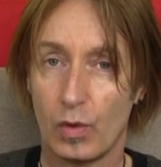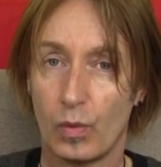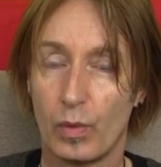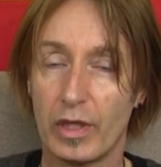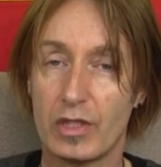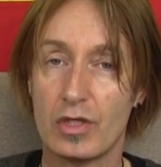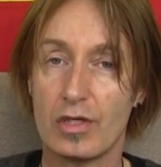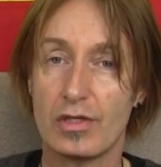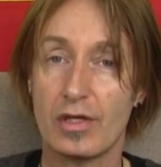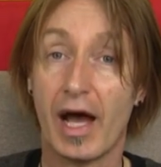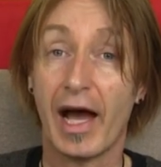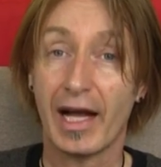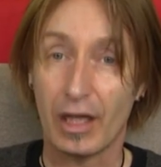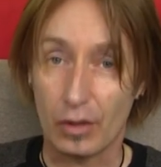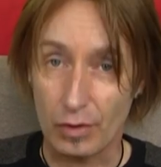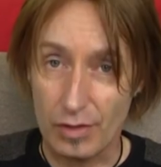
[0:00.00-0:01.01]
which is
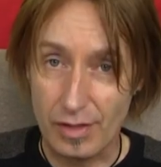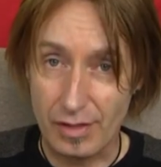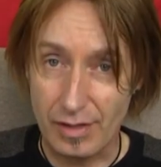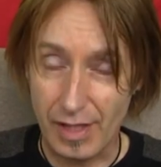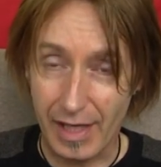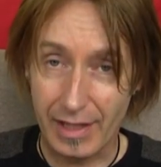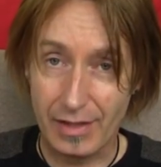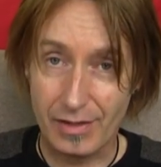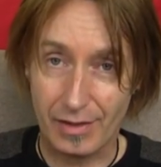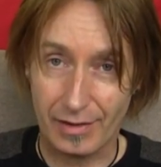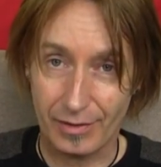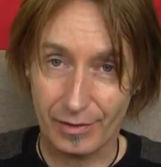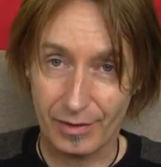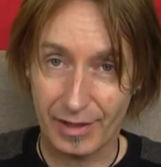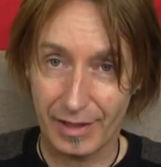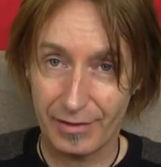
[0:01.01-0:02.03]
Anglo-Saxon,
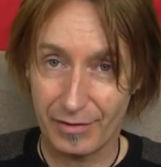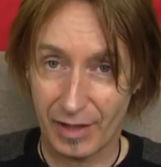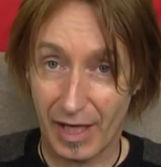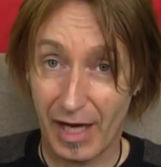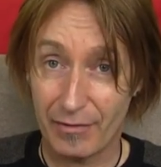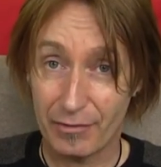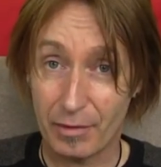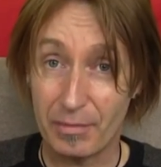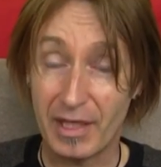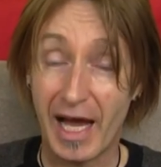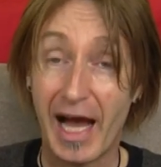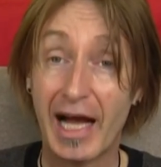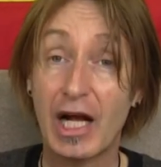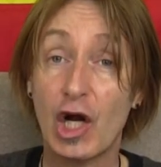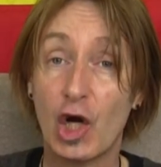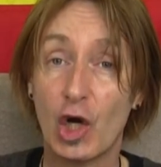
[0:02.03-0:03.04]
okay? They are from the
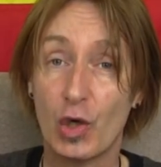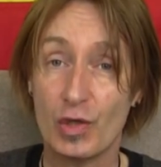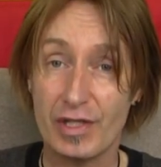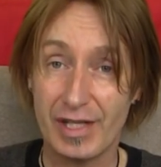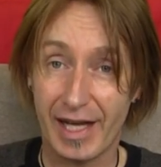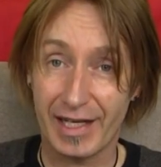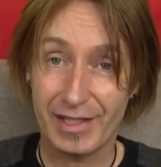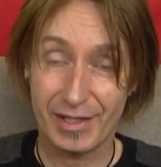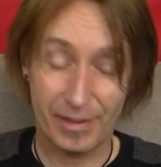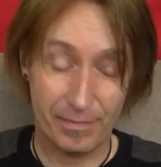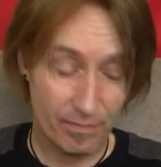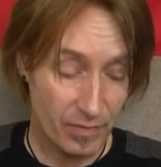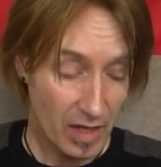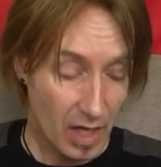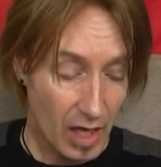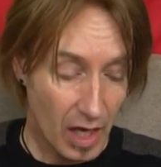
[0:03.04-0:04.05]
Anglo-Saxon.
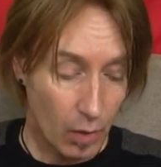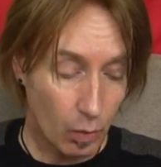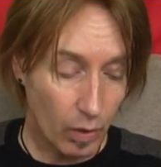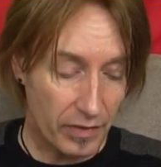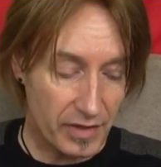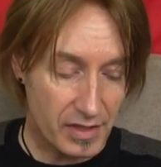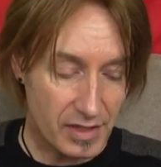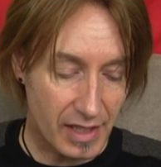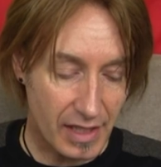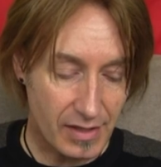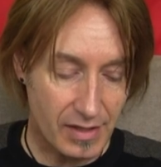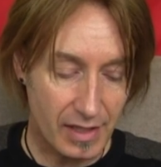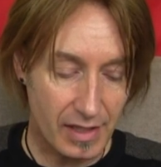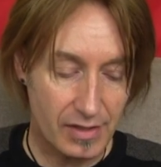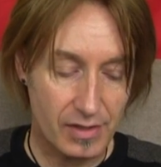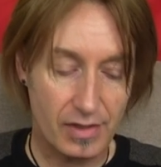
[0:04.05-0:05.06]
And what they say is
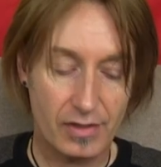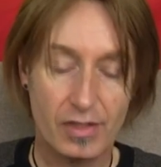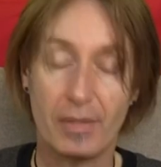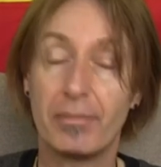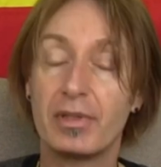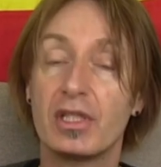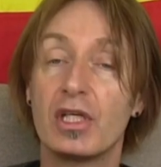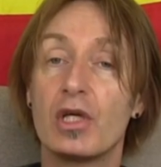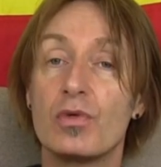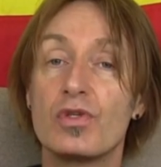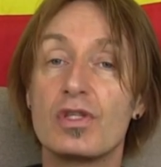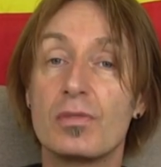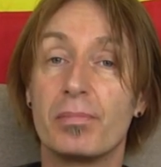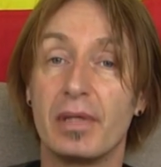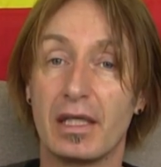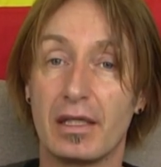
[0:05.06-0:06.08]
this, that somebody who
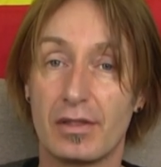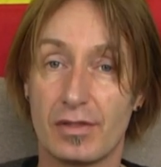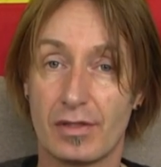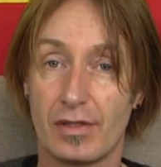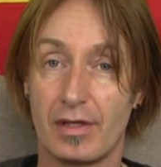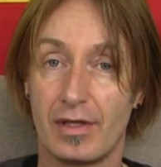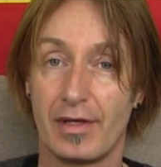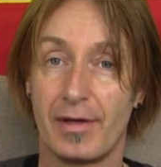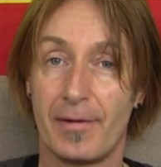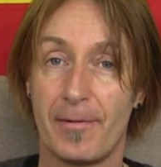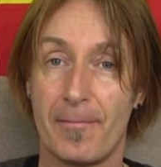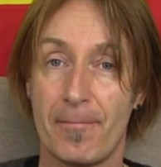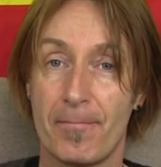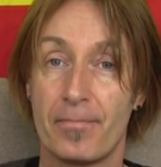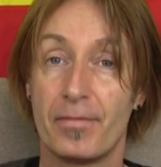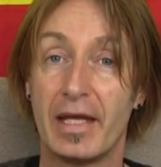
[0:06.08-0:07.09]
speaks
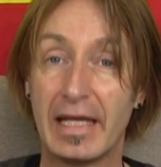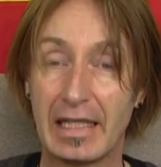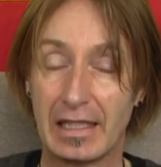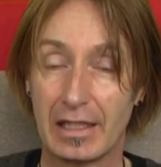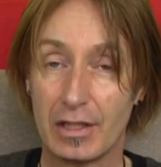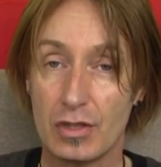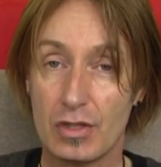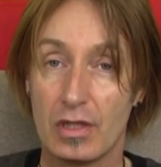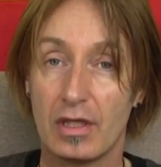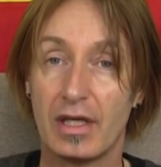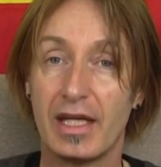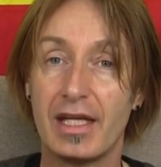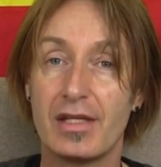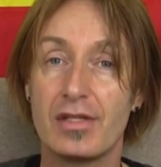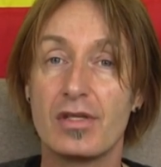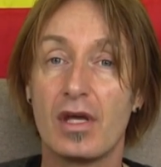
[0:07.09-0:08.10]
English
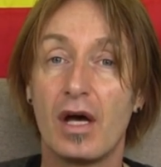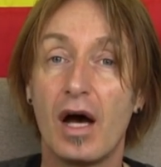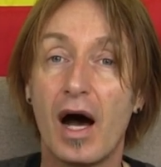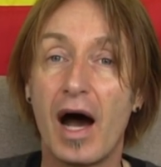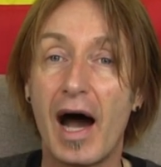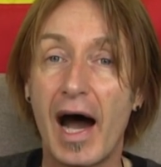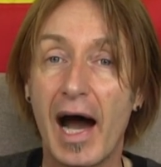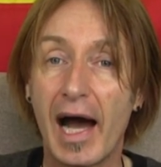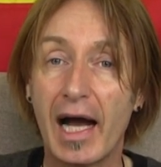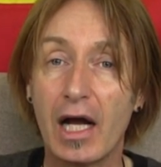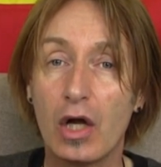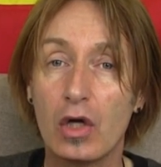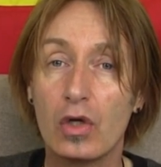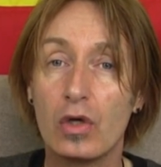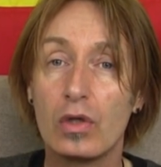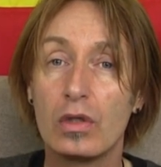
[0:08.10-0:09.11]
is
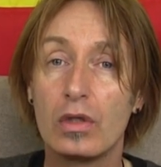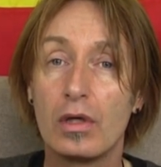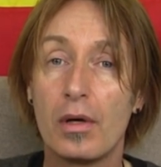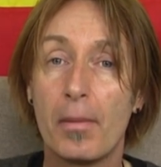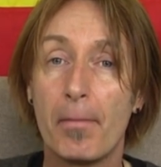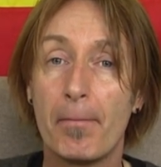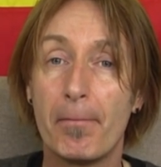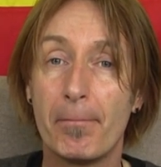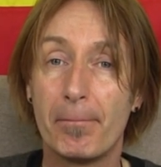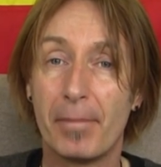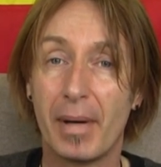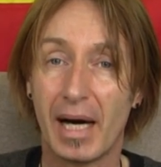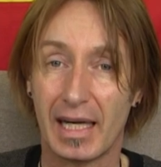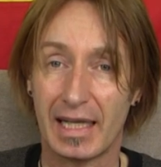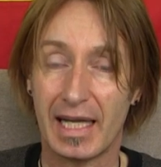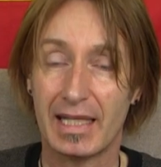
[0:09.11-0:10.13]

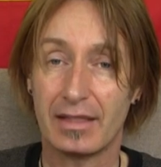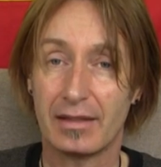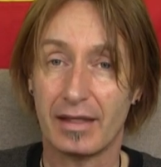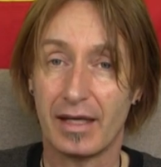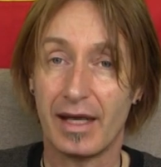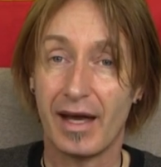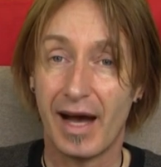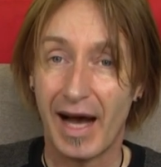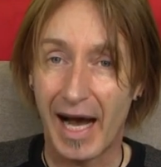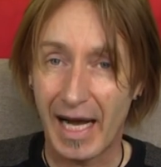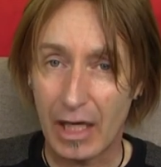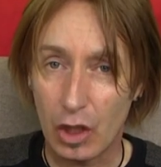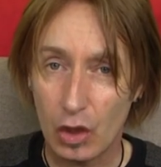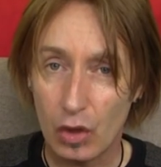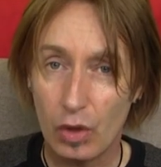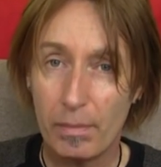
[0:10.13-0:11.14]
Anglo-parlante,
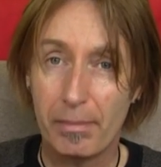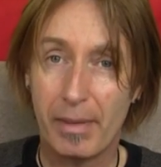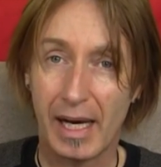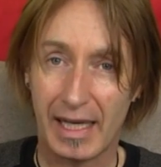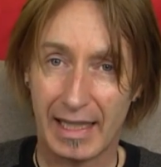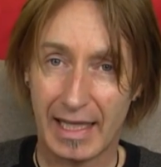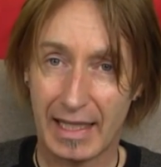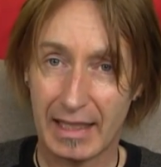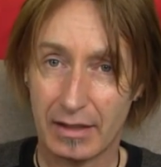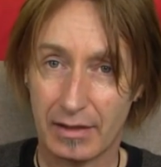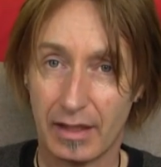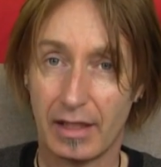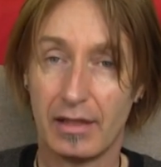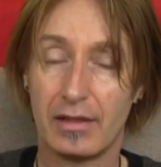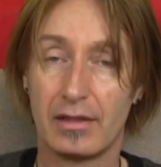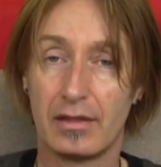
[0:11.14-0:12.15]
Anglo-parlante.